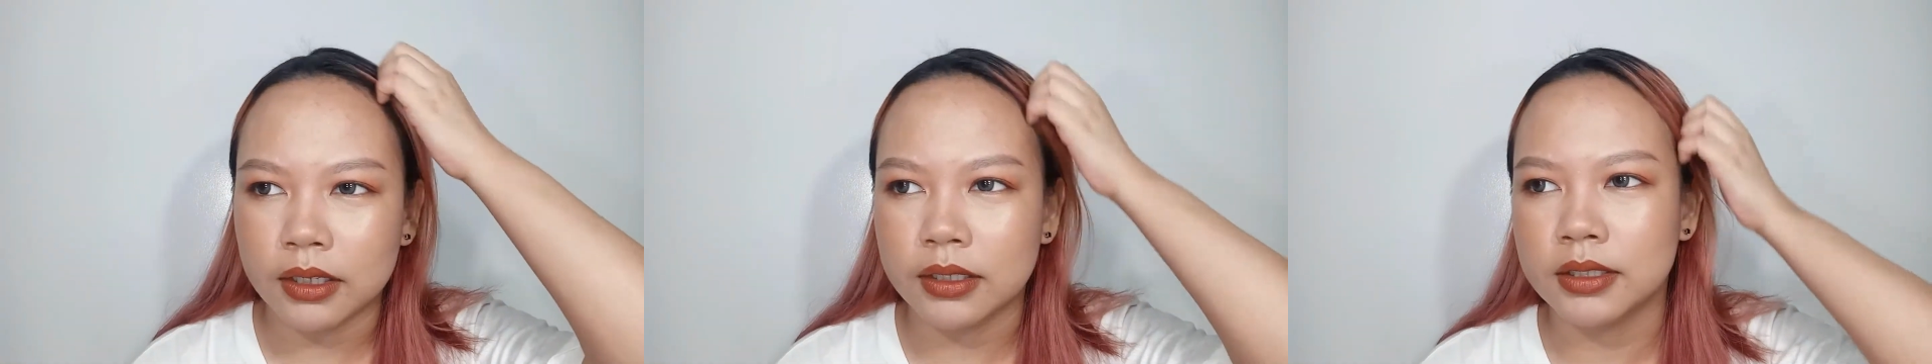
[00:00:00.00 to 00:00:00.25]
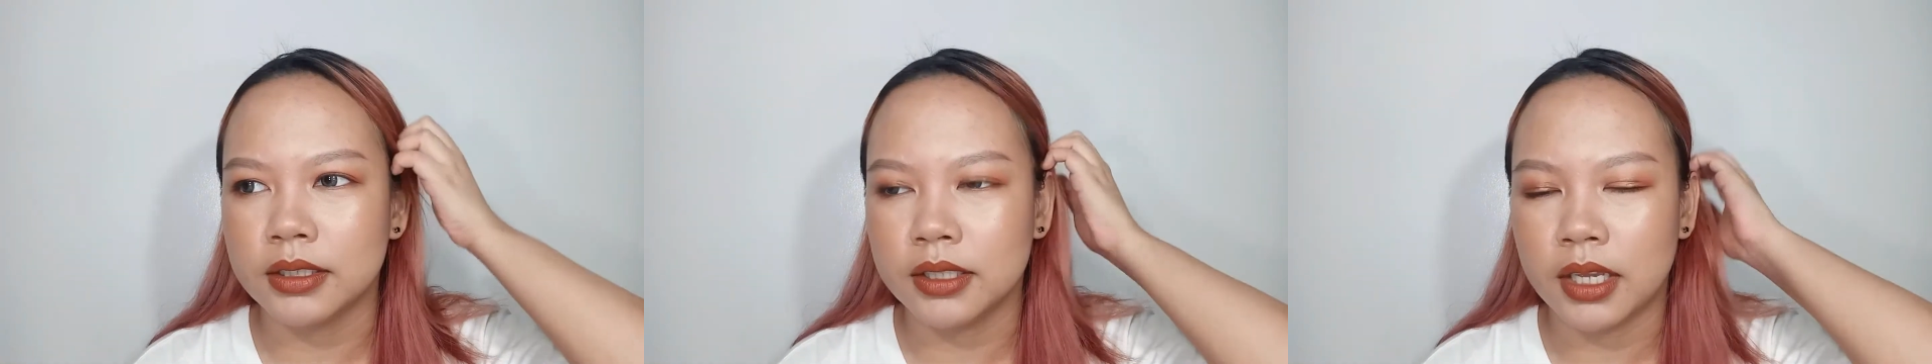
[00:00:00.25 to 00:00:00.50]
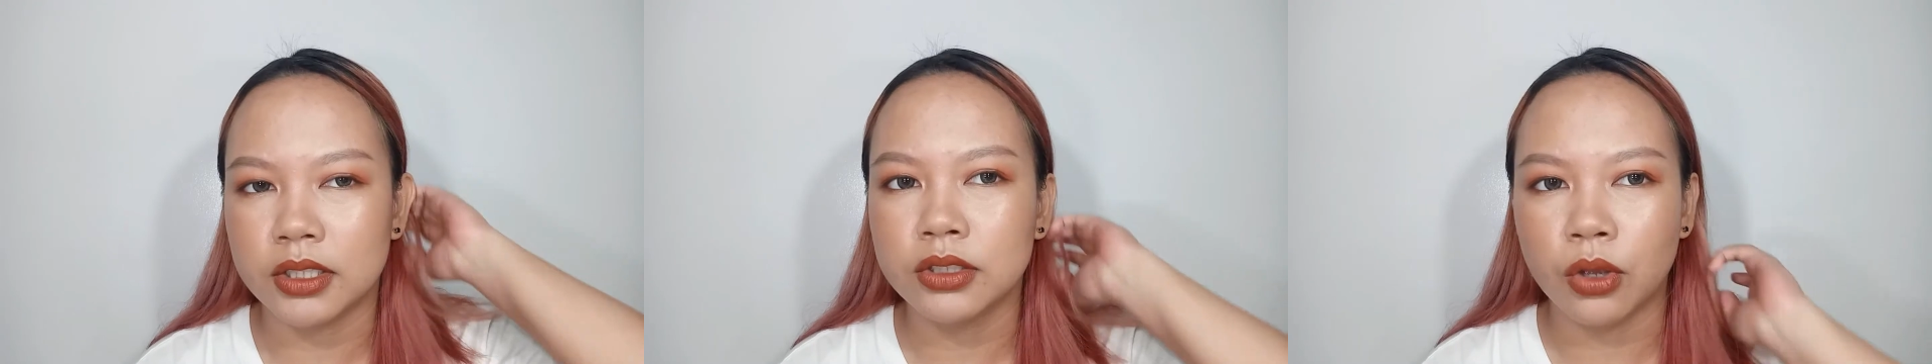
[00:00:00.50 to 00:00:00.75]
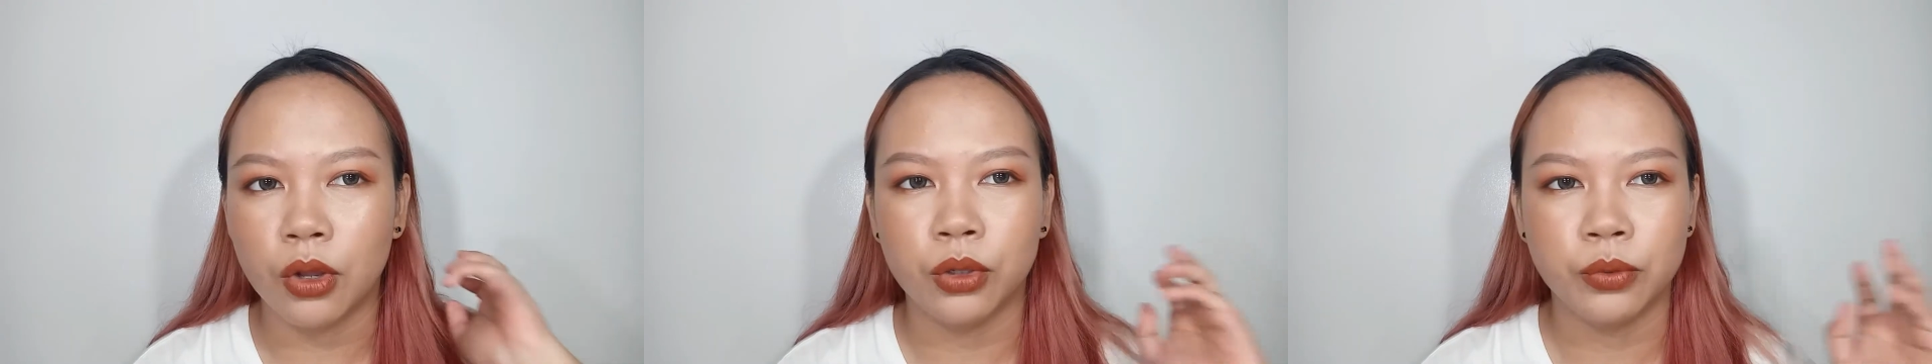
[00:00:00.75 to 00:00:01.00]
because
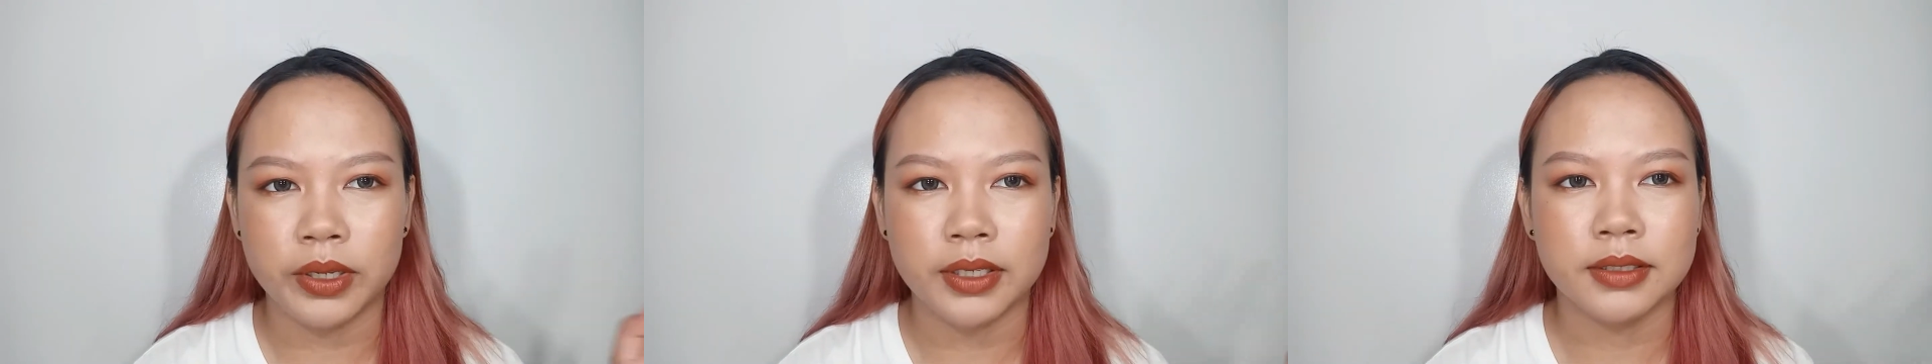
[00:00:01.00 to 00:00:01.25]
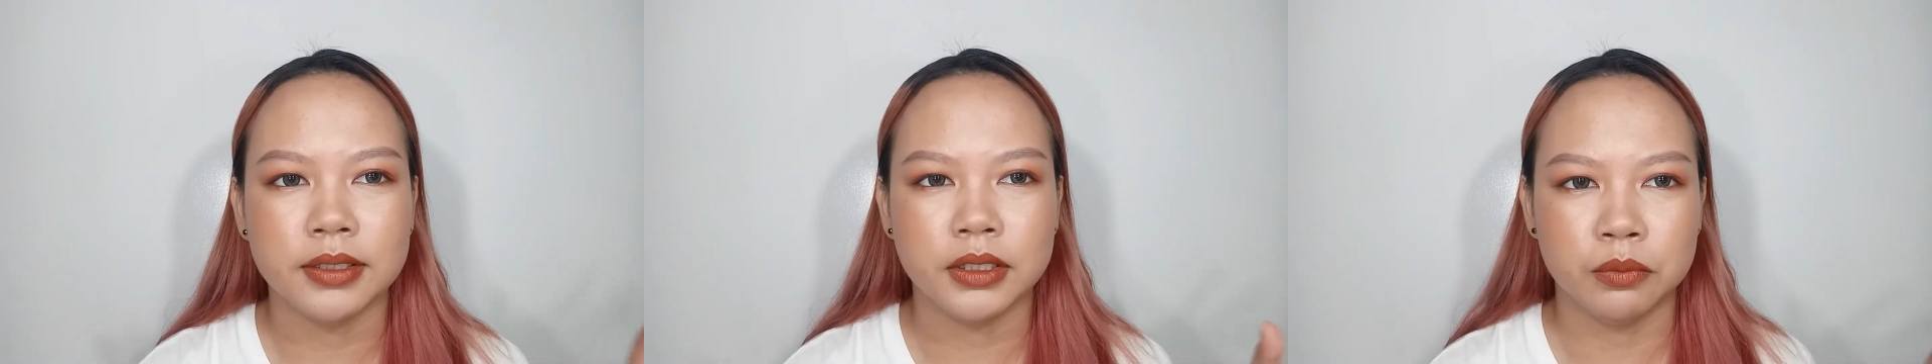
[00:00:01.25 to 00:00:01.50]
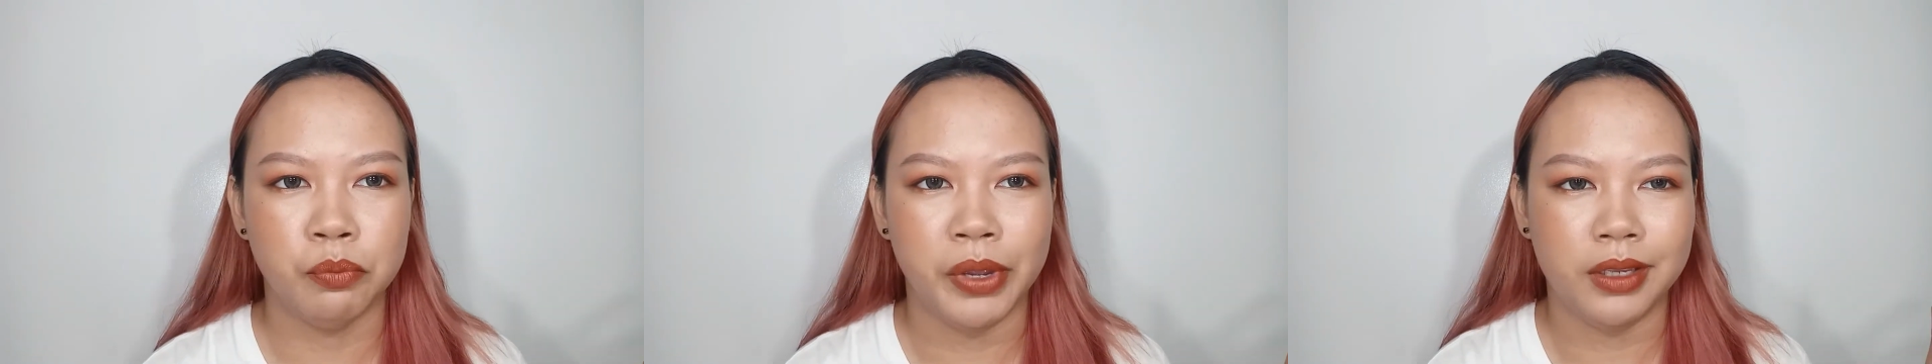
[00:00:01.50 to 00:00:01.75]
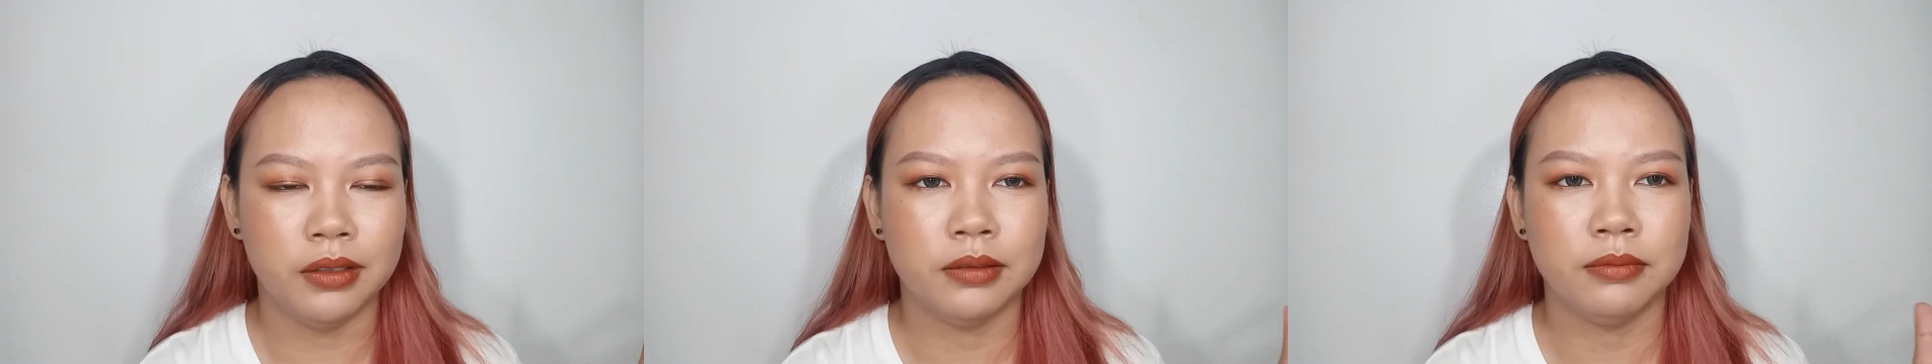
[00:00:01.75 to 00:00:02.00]
that's always
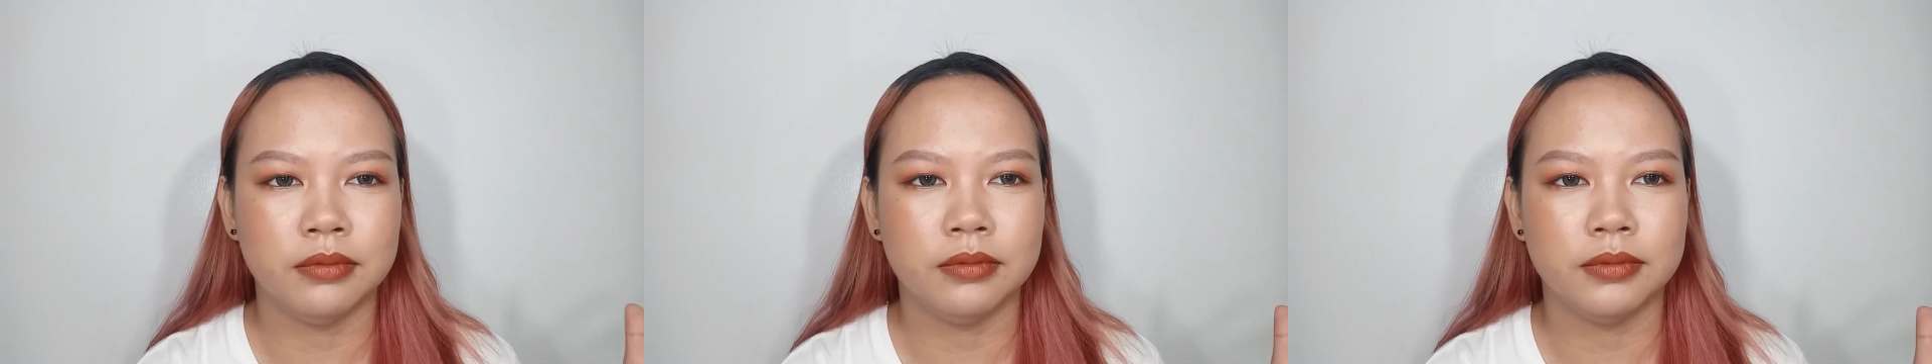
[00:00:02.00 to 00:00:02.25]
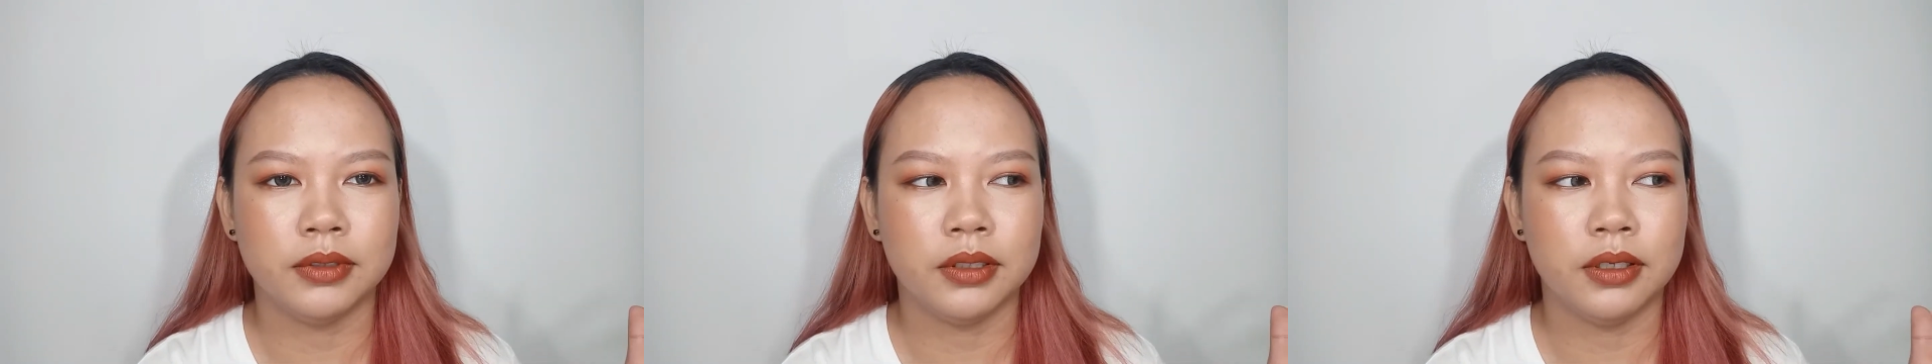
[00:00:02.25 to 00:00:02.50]
been